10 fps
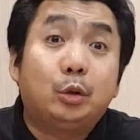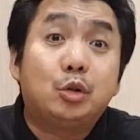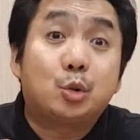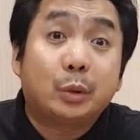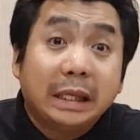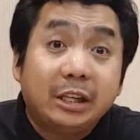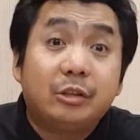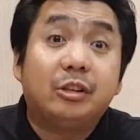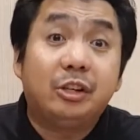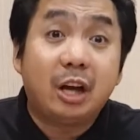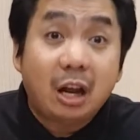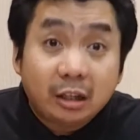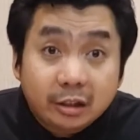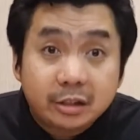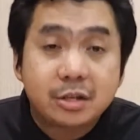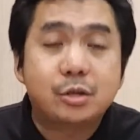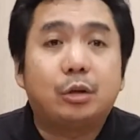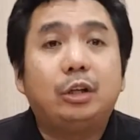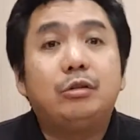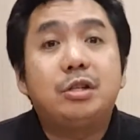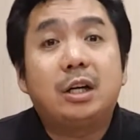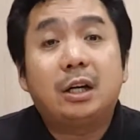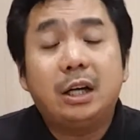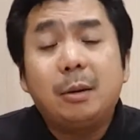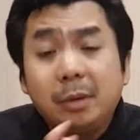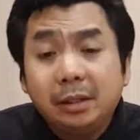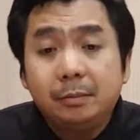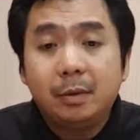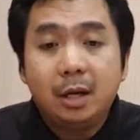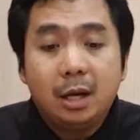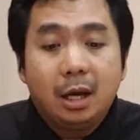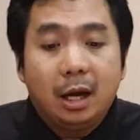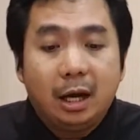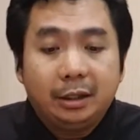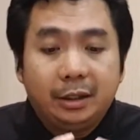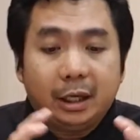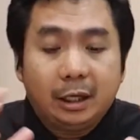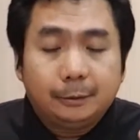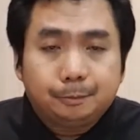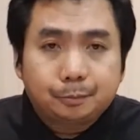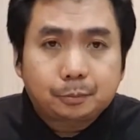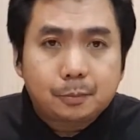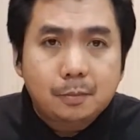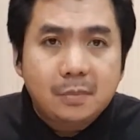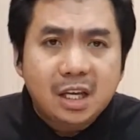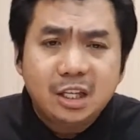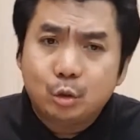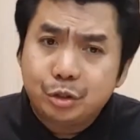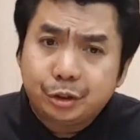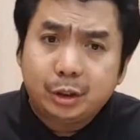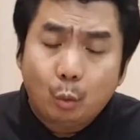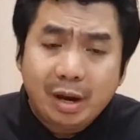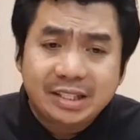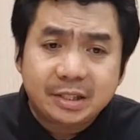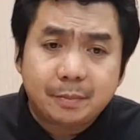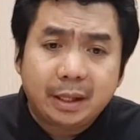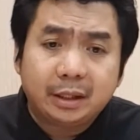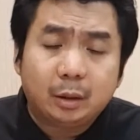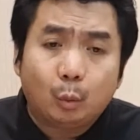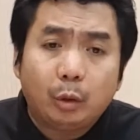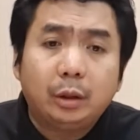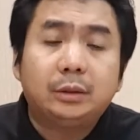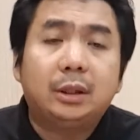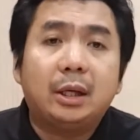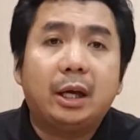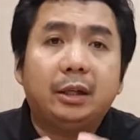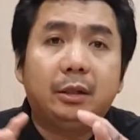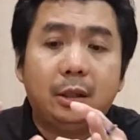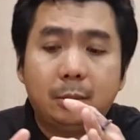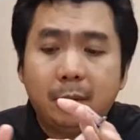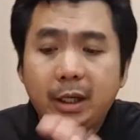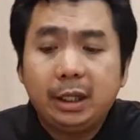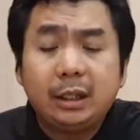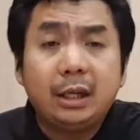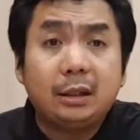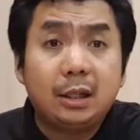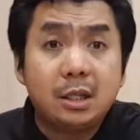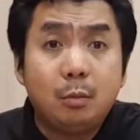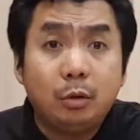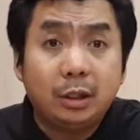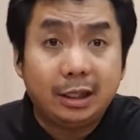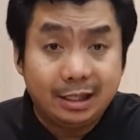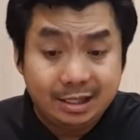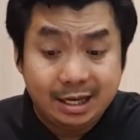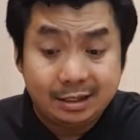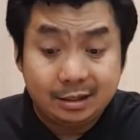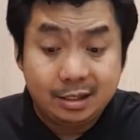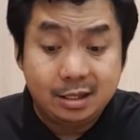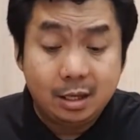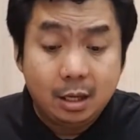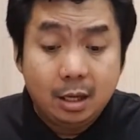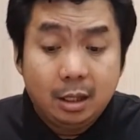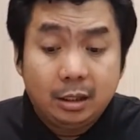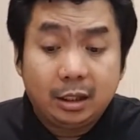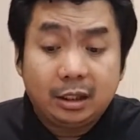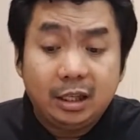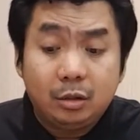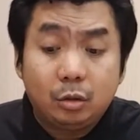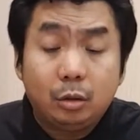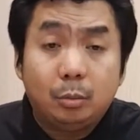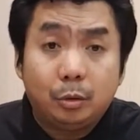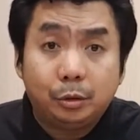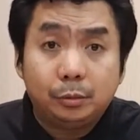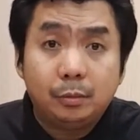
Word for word: two trillion dollars. So ganun siya kayaman, and uh, he's considered the wisest man in the world. And makikita natin sa book ng Ecclesiastes na King Solomon